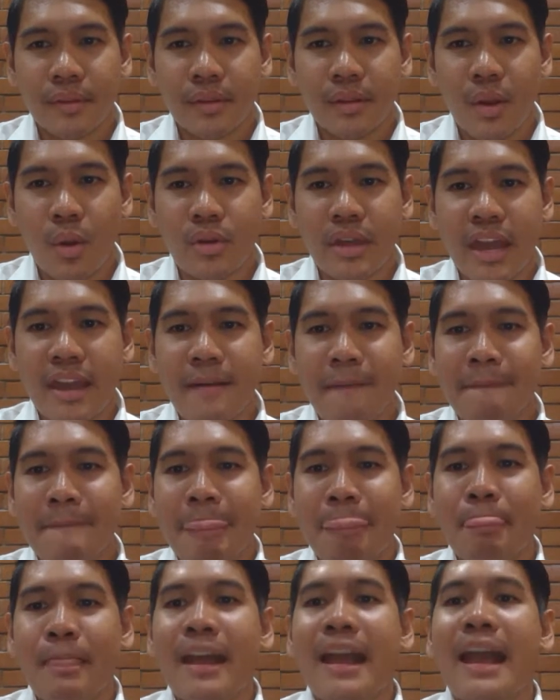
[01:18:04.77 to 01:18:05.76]
Okay?
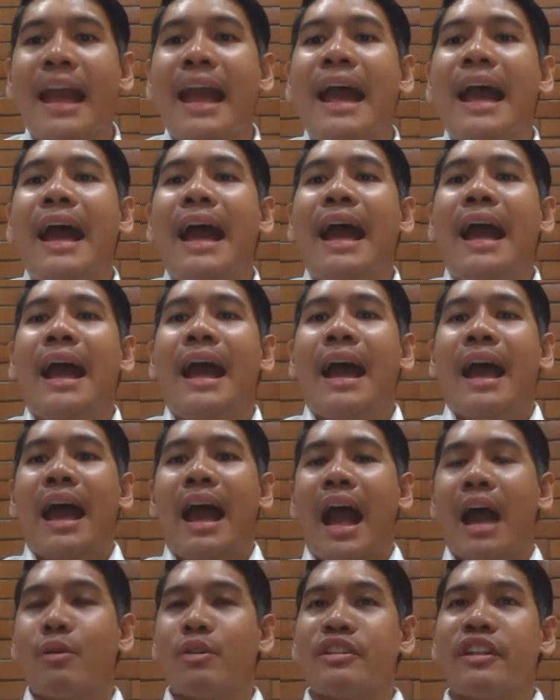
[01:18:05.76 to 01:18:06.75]

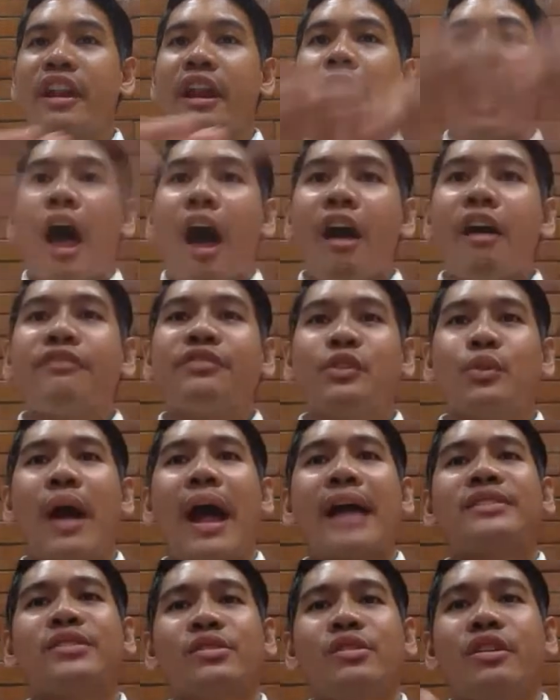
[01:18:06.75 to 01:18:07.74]
I would love to
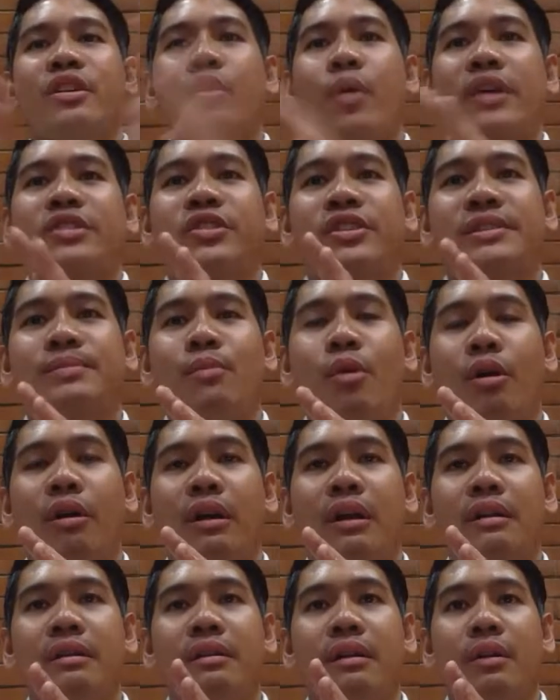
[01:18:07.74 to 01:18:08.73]
answer your questions
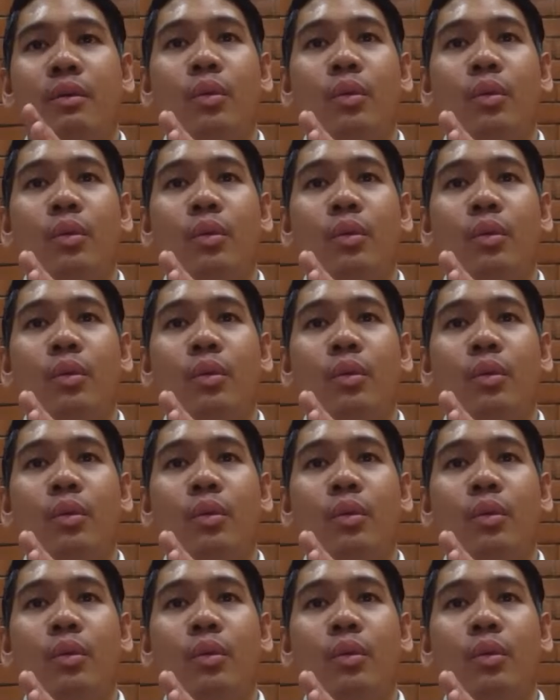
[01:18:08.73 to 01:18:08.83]
more.